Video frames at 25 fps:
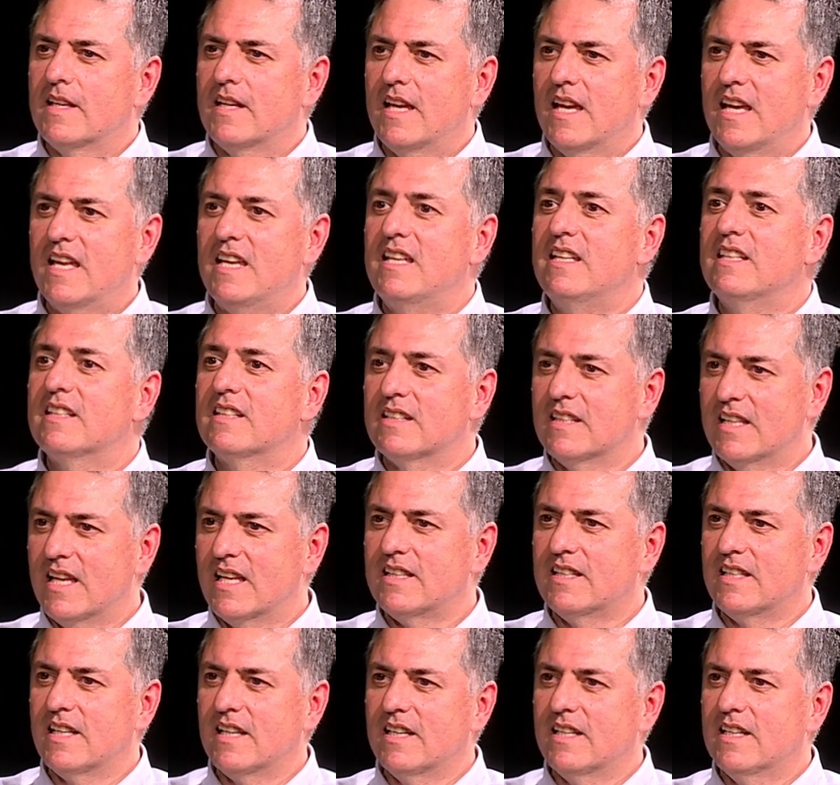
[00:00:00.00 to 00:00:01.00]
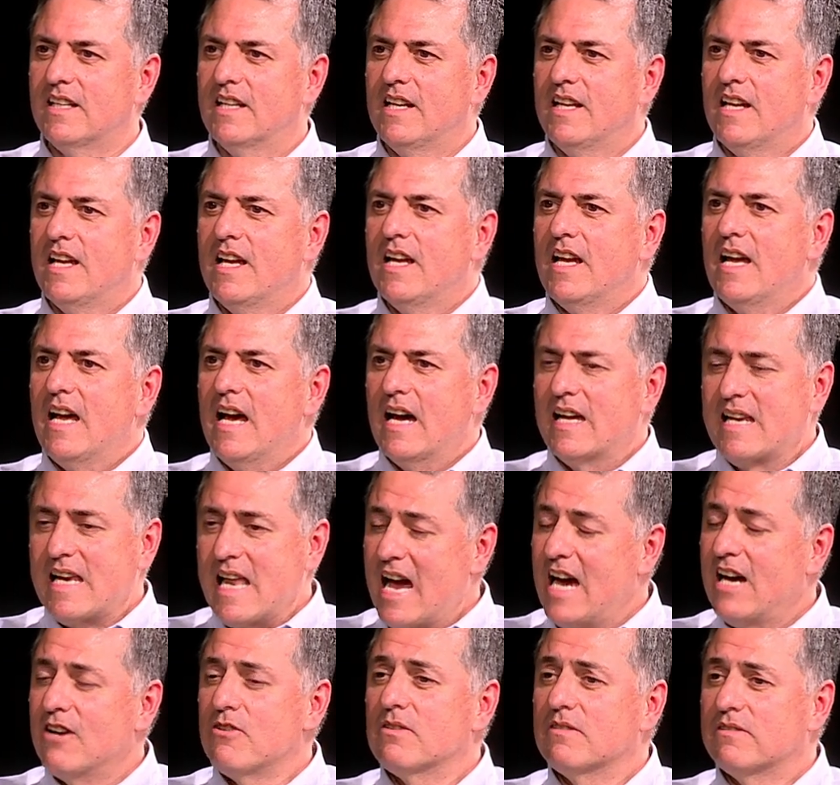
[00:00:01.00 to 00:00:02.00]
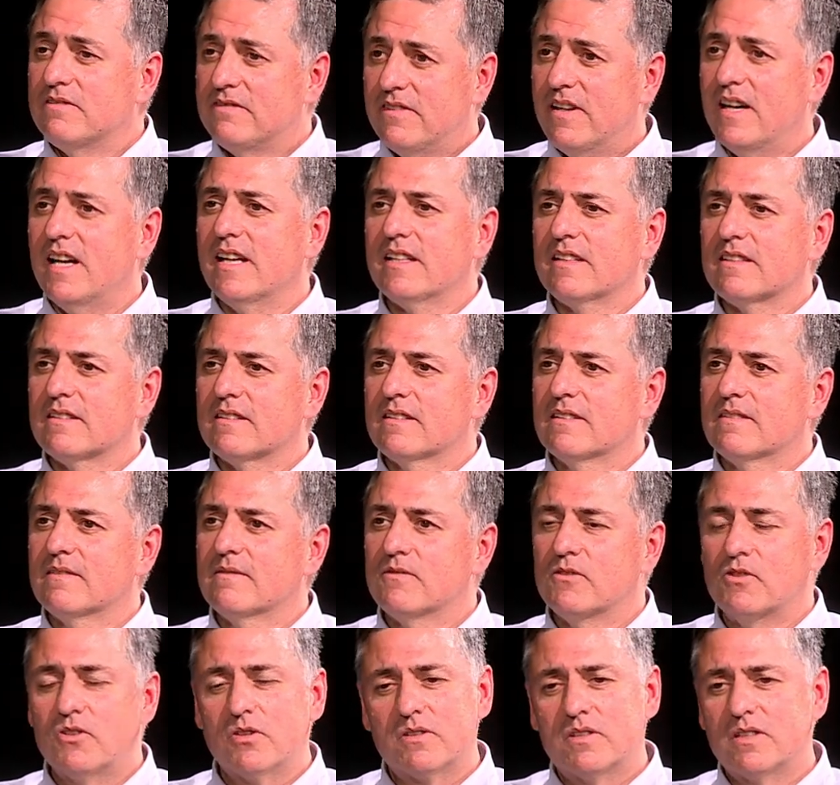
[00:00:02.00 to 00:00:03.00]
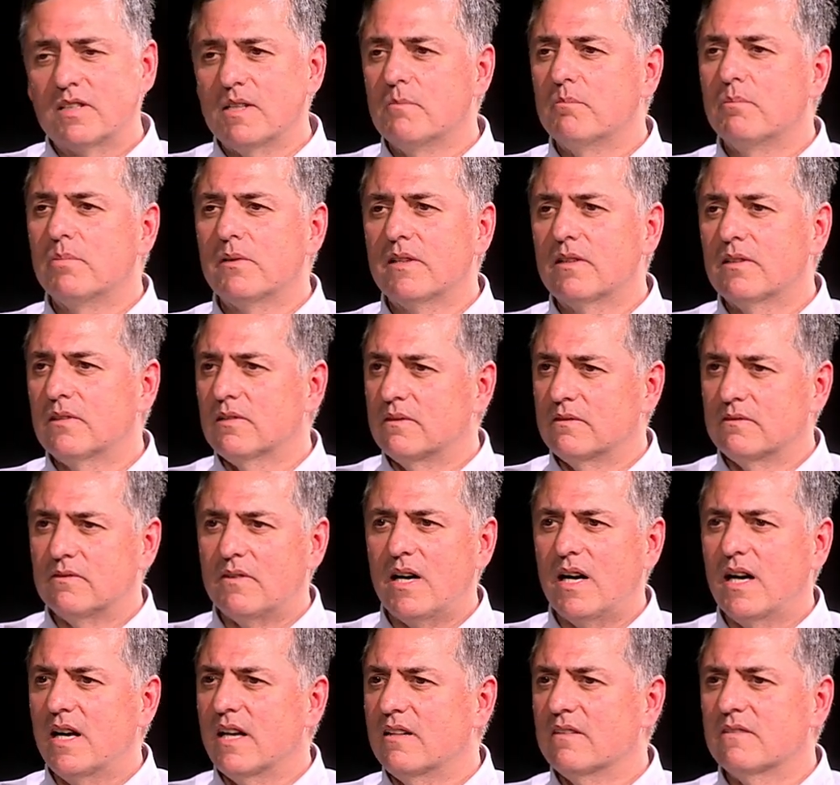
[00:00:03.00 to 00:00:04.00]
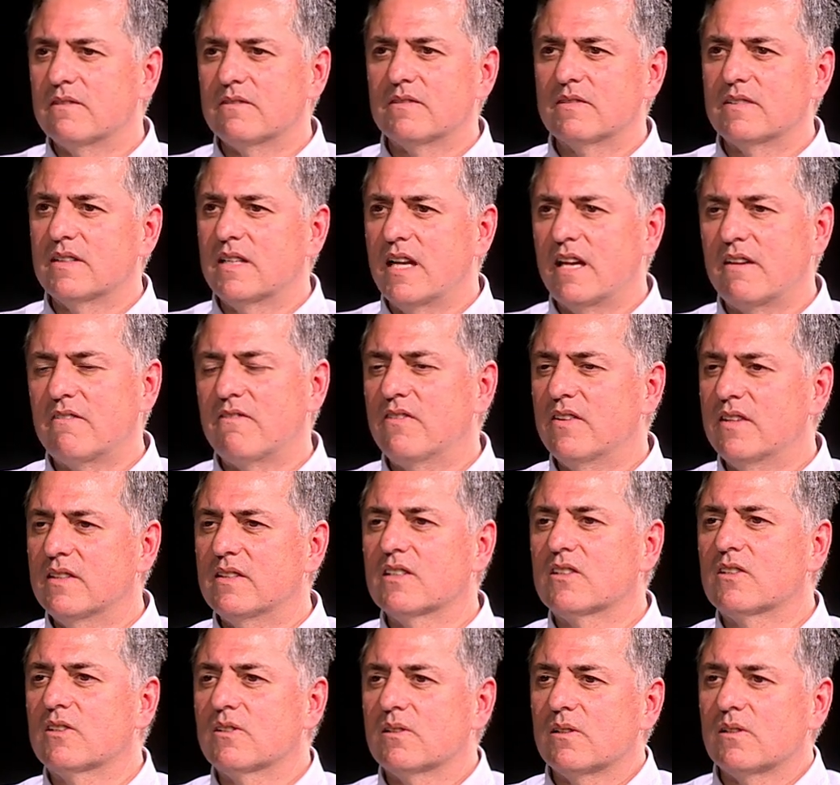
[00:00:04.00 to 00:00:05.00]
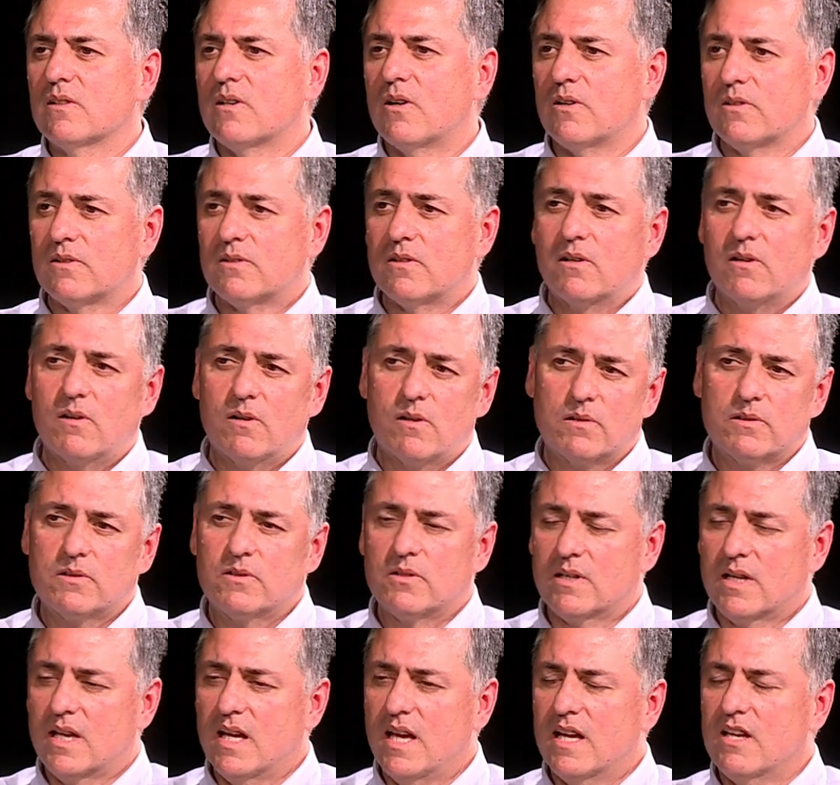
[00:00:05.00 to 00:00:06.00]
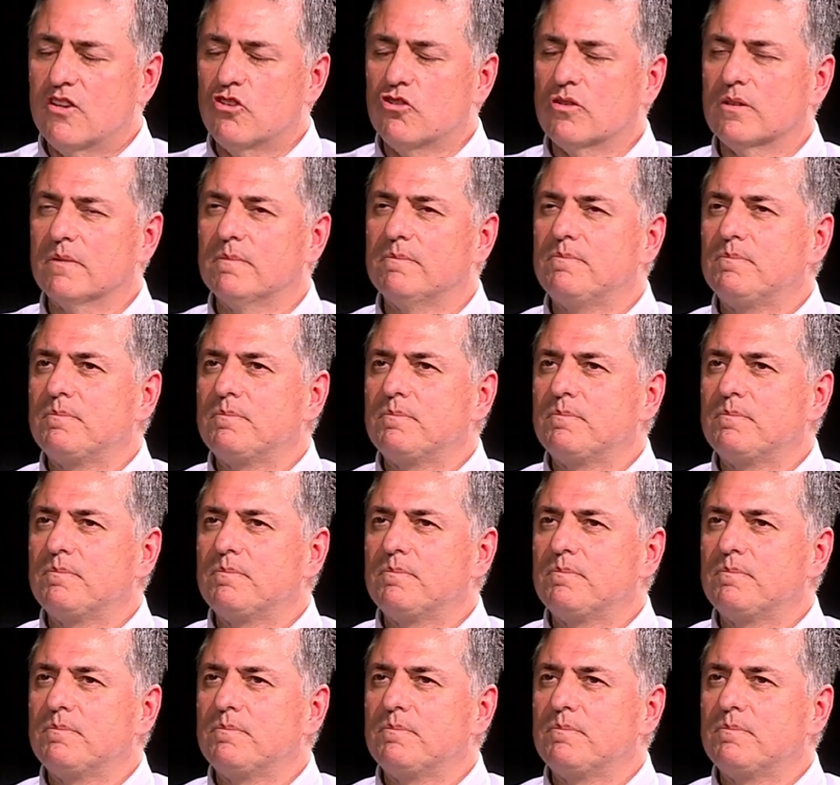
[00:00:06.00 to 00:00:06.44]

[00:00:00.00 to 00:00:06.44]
in Ysleta, and how to fight, to mm-hmm. simply survive a physical al- altercation.